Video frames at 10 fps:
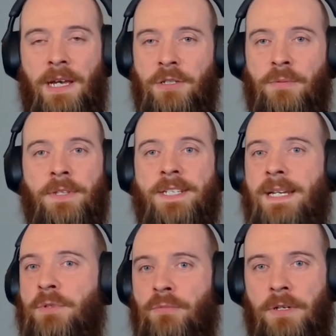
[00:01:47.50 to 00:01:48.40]
I just want this
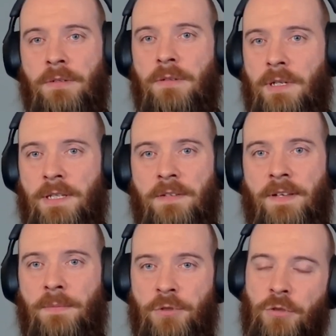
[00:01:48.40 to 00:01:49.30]
app to run, and the
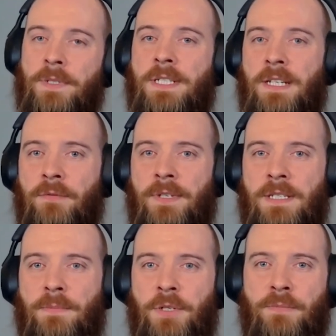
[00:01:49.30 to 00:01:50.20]
developers told me to give away
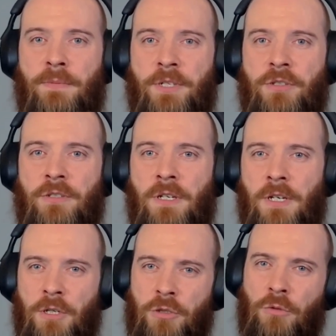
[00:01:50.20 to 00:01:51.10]
these bunch of permissions.
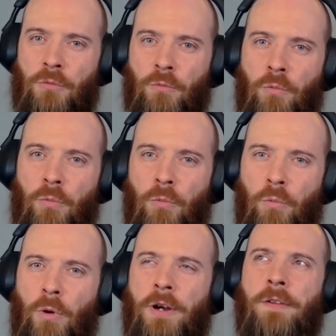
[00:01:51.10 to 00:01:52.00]
So
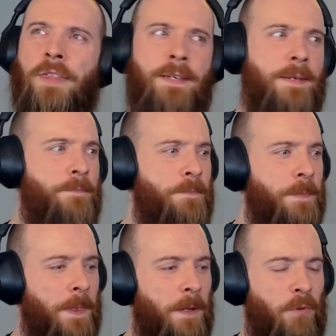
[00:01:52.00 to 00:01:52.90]
what are
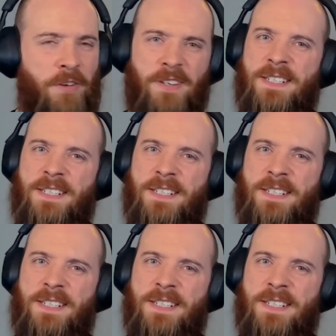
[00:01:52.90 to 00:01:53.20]
the